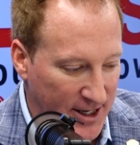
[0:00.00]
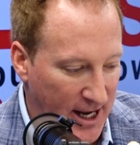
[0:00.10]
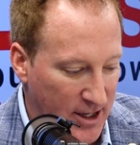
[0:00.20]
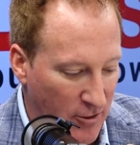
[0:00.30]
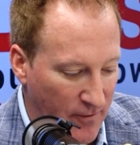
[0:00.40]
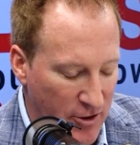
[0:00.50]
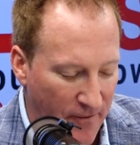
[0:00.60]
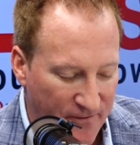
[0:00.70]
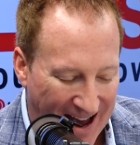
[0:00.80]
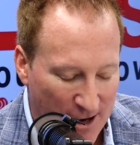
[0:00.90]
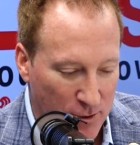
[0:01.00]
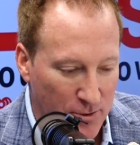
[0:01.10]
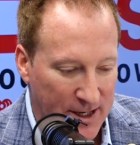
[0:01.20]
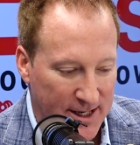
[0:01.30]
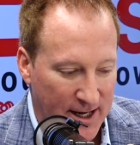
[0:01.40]
and your
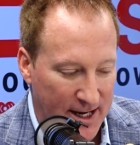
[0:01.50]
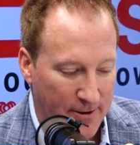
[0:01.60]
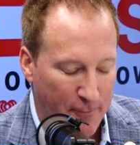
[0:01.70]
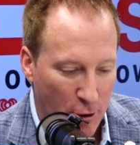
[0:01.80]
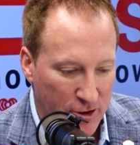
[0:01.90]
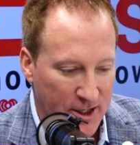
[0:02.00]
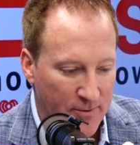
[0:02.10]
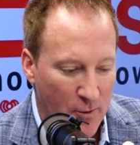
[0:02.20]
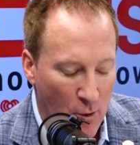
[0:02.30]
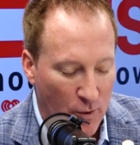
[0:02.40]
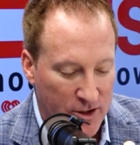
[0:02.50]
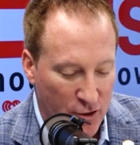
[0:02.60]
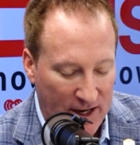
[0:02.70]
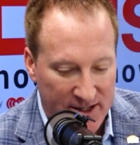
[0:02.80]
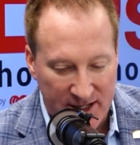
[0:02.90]
values as a person, which
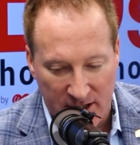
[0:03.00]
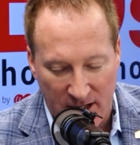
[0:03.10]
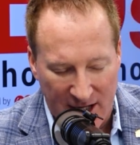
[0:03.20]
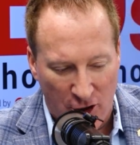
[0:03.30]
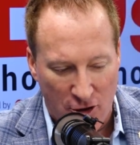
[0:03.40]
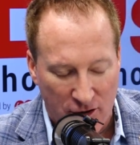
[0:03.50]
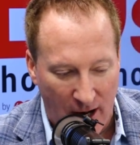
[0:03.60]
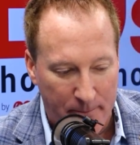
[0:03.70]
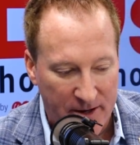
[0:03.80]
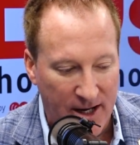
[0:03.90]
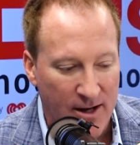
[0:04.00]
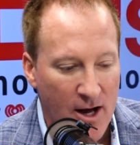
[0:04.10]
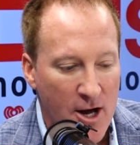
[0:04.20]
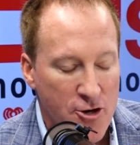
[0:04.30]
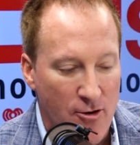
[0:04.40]
transcends into your company,
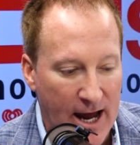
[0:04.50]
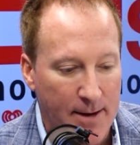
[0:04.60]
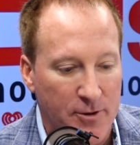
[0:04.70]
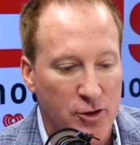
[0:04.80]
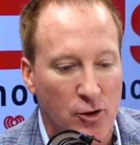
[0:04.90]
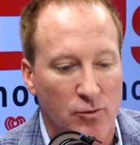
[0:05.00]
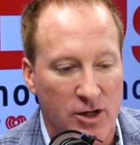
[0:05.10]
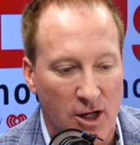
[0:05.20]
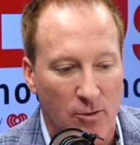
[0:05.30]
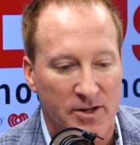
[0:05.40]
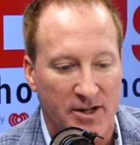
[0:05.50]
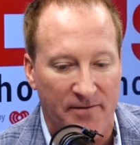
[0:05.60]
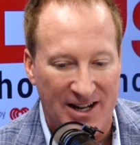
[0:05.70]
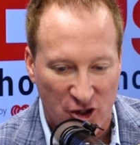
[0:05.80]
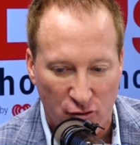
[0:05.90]
you're able to deal with
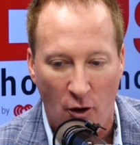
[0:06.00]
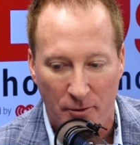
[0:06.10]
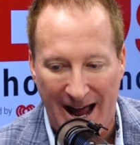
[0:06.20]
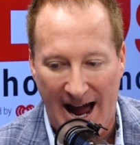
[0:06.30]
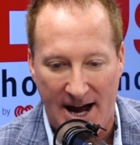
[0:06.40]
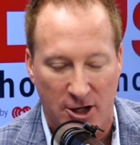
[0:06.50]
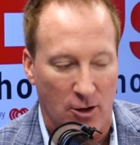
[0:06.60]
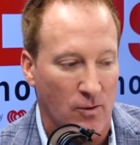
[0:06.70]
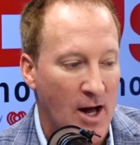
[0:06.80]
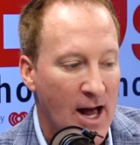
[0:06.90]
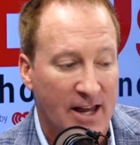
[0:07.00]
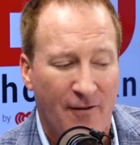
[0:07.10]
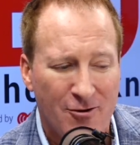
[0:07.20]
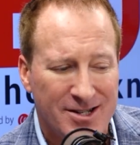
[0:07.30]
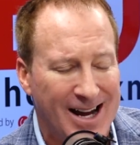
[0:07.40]
stuff that's thrown at you. As
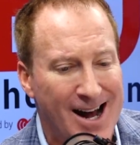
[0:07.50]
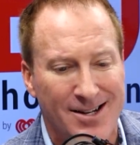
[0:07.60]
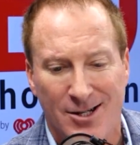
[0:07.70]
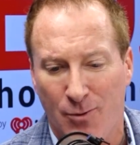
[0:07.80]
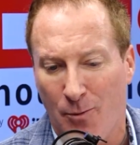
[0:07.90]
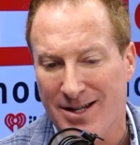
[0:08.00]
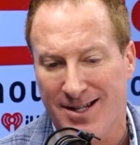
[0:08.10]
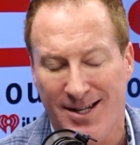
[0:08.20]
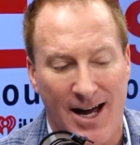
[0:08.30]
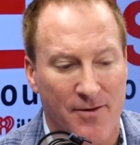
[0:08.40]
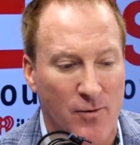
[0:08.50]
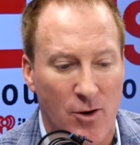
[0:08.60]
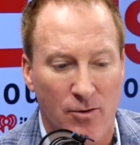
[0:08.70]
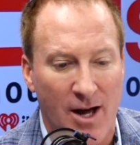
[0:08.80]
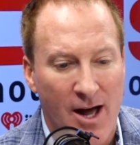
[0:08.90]
far as challenges, what we see down the road,